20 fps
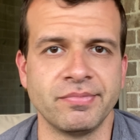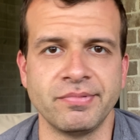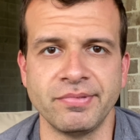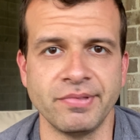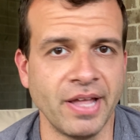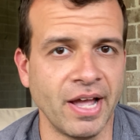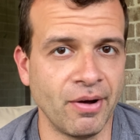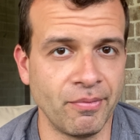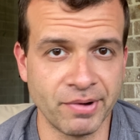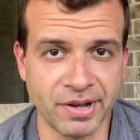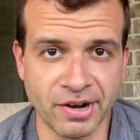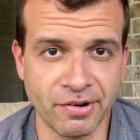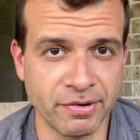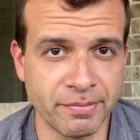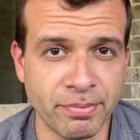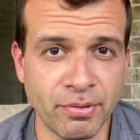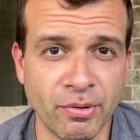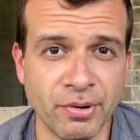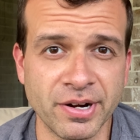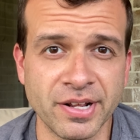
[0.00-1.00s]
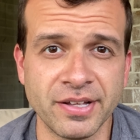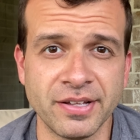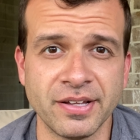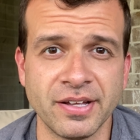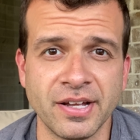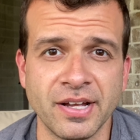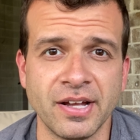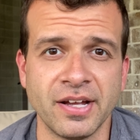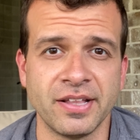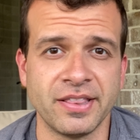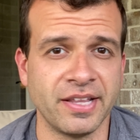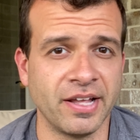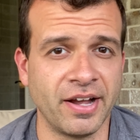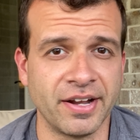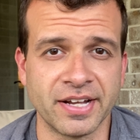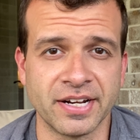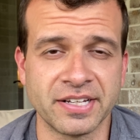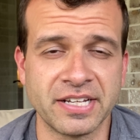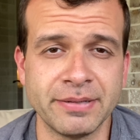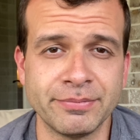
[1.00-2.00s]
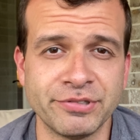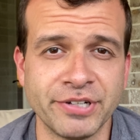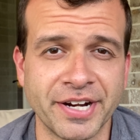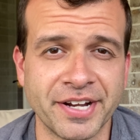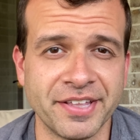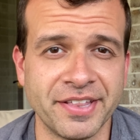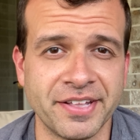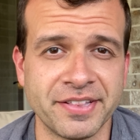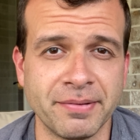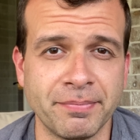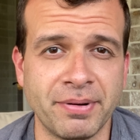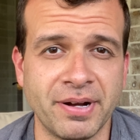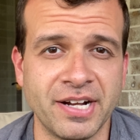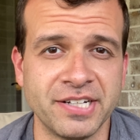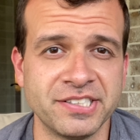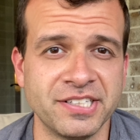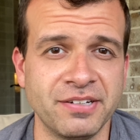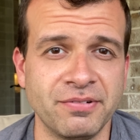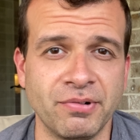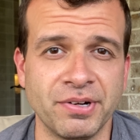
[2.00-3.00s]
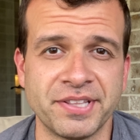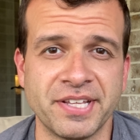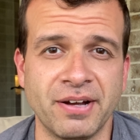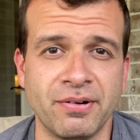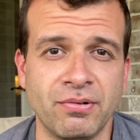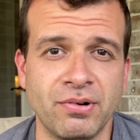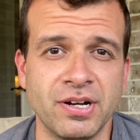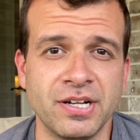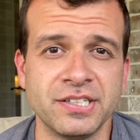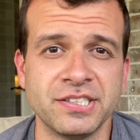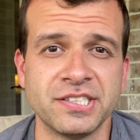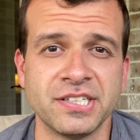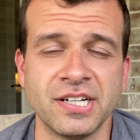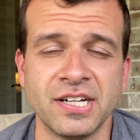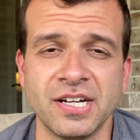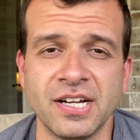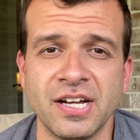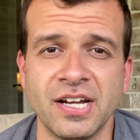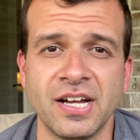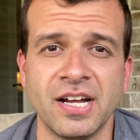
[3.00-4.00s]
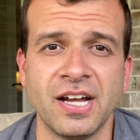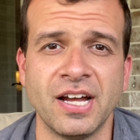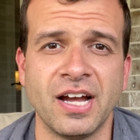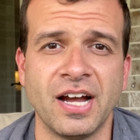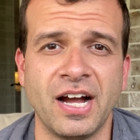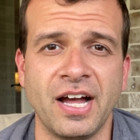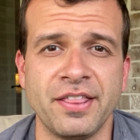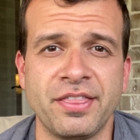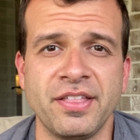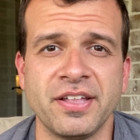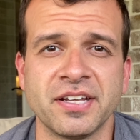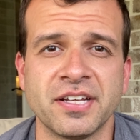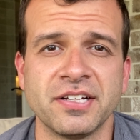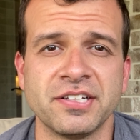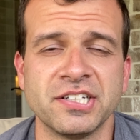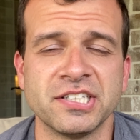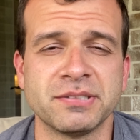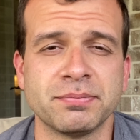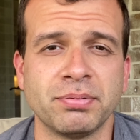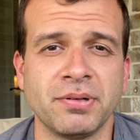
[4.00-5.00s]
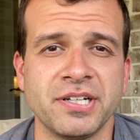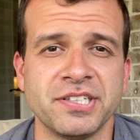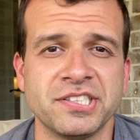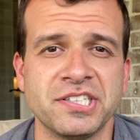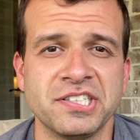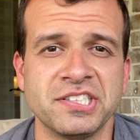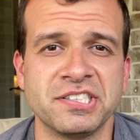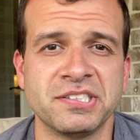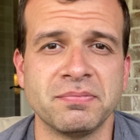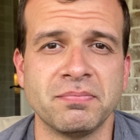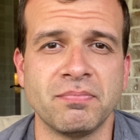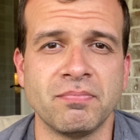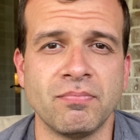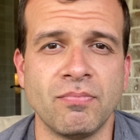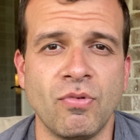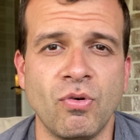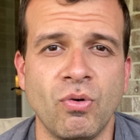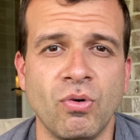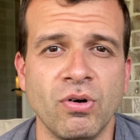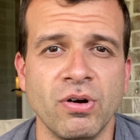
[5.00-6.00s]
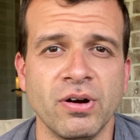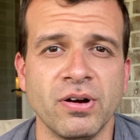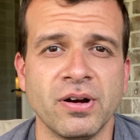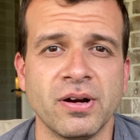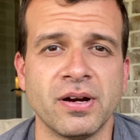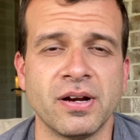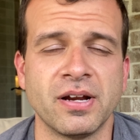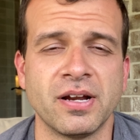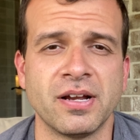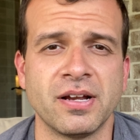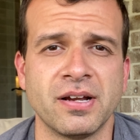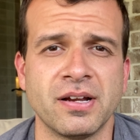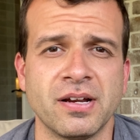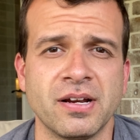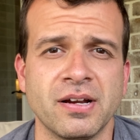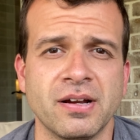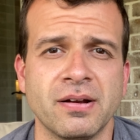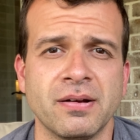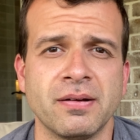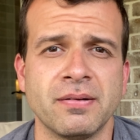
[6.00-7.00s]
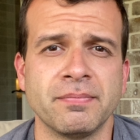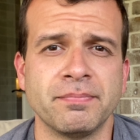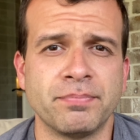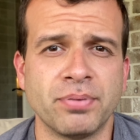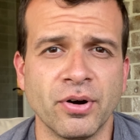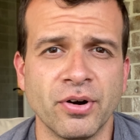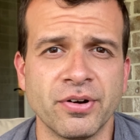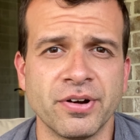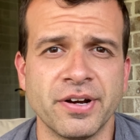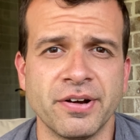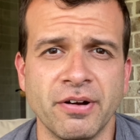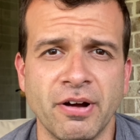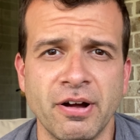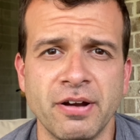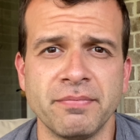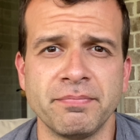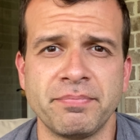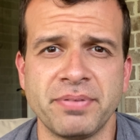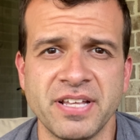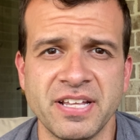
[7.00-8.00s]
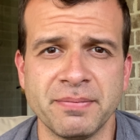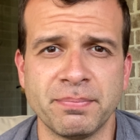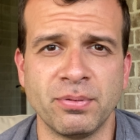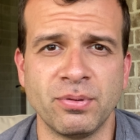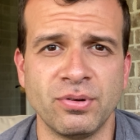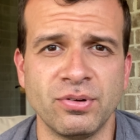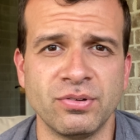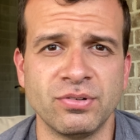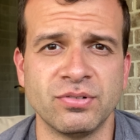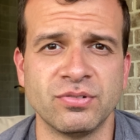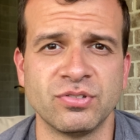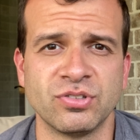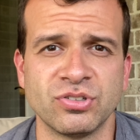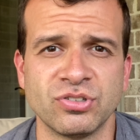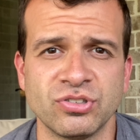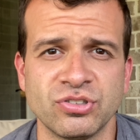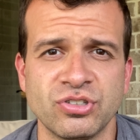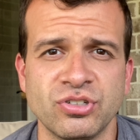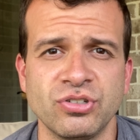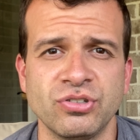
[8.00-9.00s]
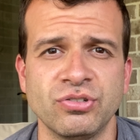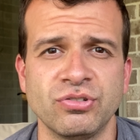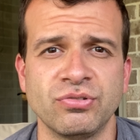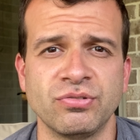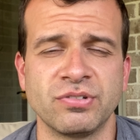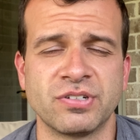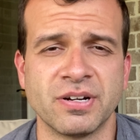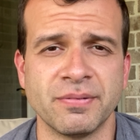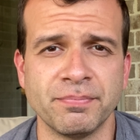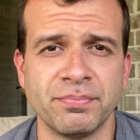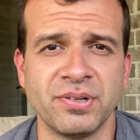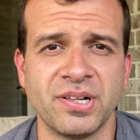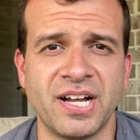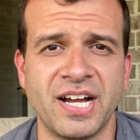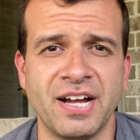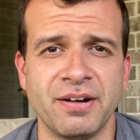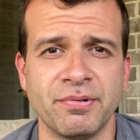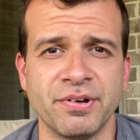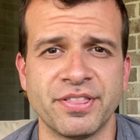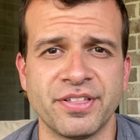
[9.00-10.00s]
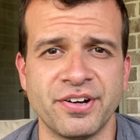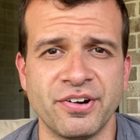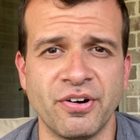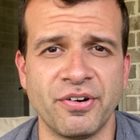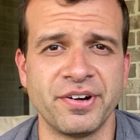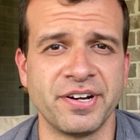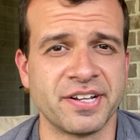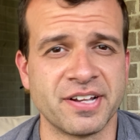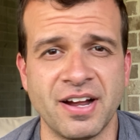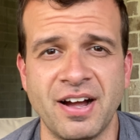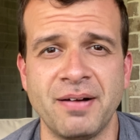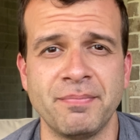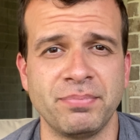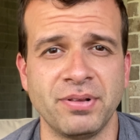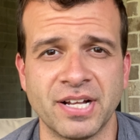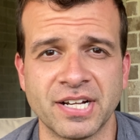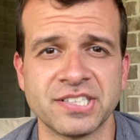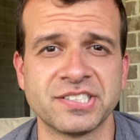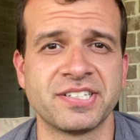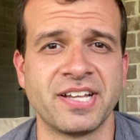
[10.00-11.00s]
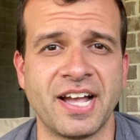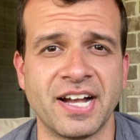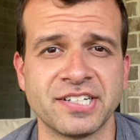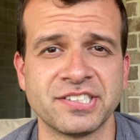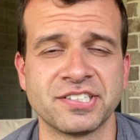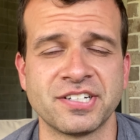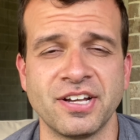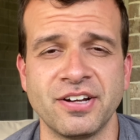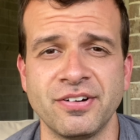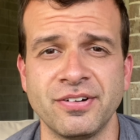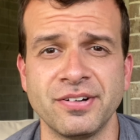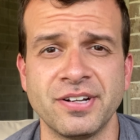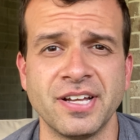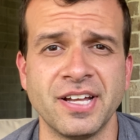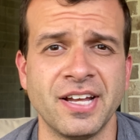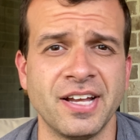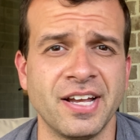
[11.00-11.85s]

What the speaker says: now we got to report it. Now I got to keep track of that deposit and what that was. I think it just places more burden on people to comply with an already complex tax code.